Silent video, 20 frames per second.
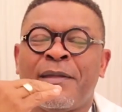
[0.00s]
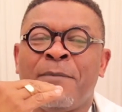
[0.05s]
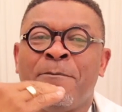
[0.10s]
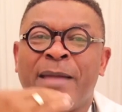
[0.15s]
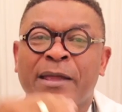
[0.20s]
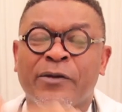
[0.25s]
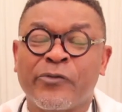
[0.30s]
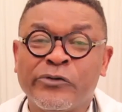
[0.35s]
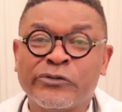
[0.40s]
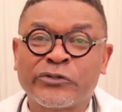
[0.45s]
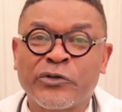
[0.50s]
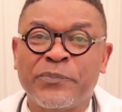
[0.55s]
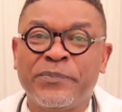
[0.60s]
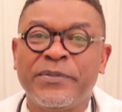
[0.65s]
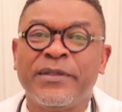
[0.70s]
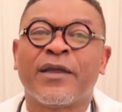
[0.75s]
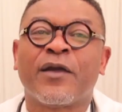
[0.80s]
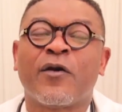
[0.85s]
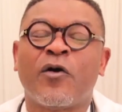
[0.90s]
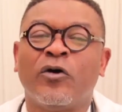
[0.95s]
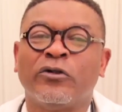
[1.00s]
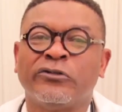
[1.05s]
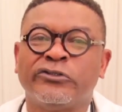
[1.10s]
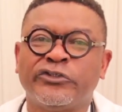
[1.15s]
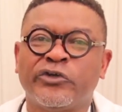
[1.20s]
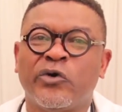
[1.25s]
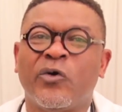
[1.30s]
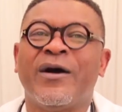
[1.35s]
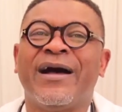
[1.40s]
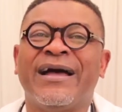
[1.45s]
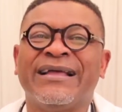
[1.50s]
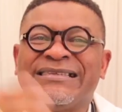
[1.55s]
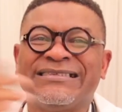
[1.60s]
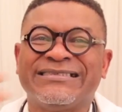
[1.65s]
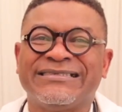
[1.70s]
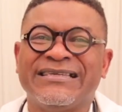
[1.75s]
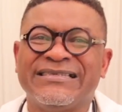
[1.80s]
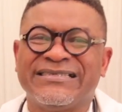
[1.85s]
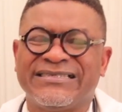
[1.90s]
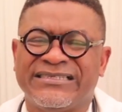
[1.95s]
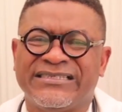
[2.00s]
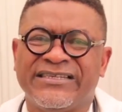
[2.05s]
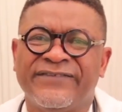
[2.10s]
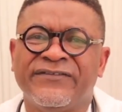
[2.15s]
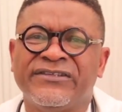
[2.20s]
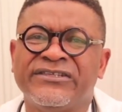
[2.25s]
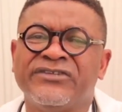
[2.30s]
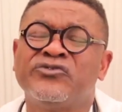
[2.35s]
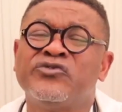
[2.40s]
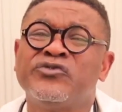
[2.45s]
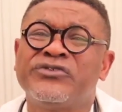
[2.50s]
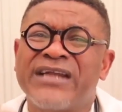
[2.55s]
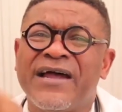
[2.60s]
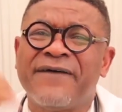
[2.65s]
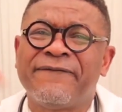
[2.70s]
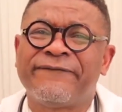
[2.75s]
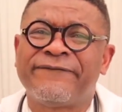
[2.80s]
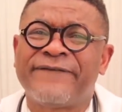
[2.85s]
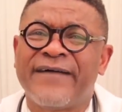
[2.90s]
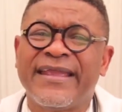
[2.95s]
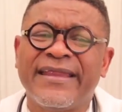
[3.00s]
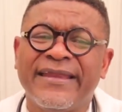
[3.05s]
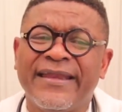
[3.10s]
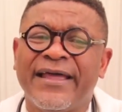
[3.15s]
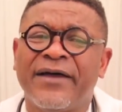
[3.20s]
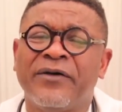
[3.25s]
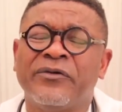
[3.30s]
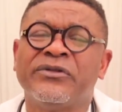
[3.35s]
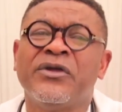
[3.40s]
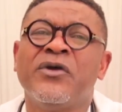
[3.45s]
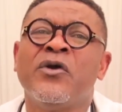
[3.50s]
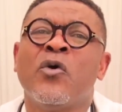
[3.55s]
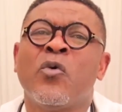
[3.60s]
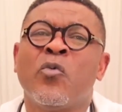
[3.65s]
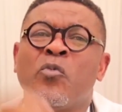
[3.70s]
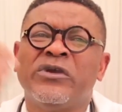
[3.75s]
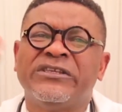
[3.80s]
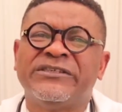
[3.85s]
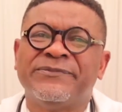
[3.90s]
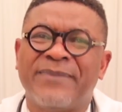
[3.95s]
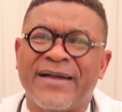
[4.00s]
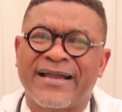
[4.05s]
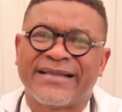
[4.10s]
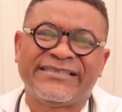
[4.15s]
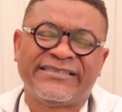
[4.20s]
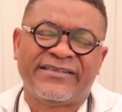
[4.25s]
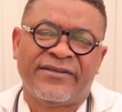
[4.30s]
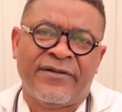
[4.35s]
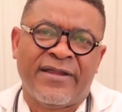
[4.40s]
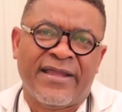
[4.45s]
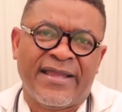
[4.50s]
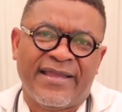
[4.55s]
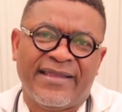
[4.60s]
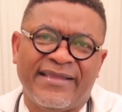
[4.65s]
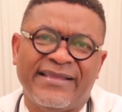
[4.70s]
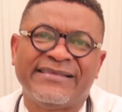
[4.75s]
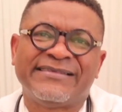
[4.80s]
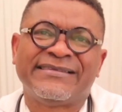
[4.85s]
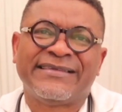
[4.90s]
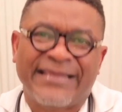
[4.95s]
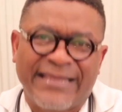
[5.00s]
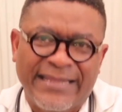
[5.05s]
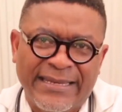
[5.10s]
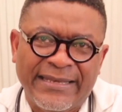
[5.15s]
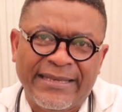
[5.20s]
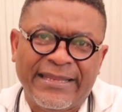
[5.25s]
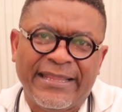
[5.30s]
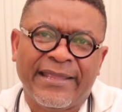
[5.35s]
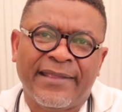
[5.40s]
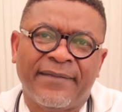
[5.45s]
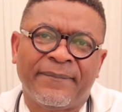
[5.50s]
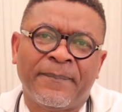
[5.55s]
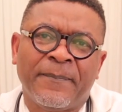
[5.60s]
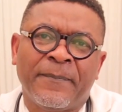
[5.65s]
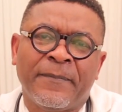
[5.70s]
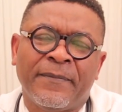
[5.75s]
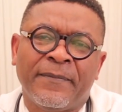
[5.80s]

microscopy, culture, and sensitivity to try and find out which bacteria is in there.